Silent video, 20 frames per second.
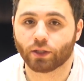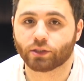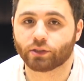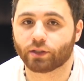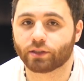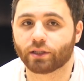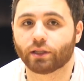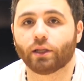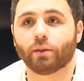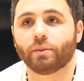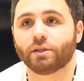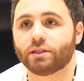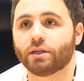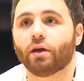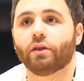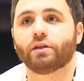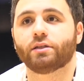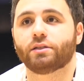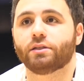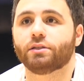So I said, let me see
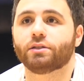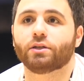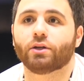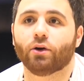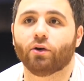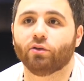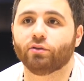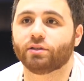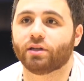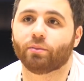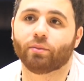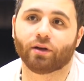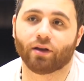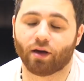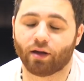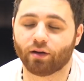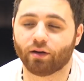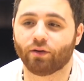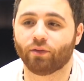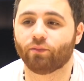how this season goes at
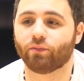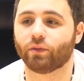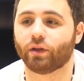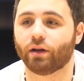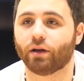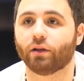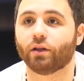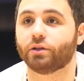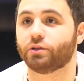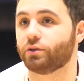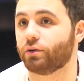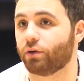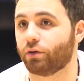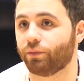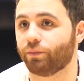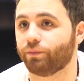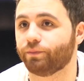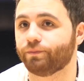Madonna, and I'll let you know.